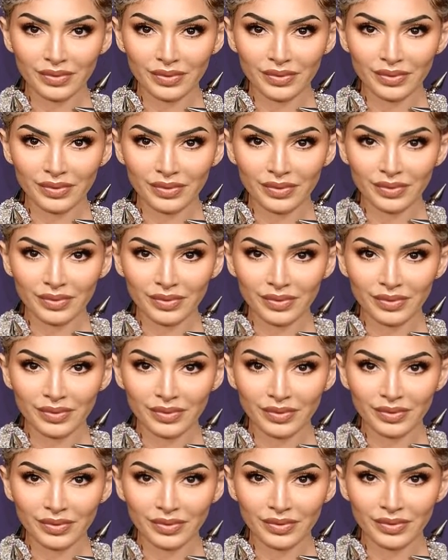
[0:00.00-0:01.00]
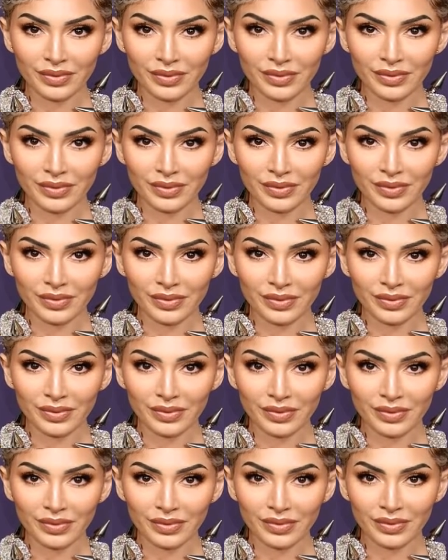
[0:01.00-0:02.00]

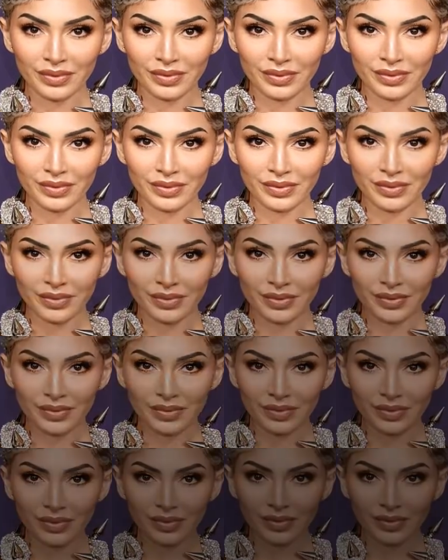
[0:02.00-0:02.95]
[no speech]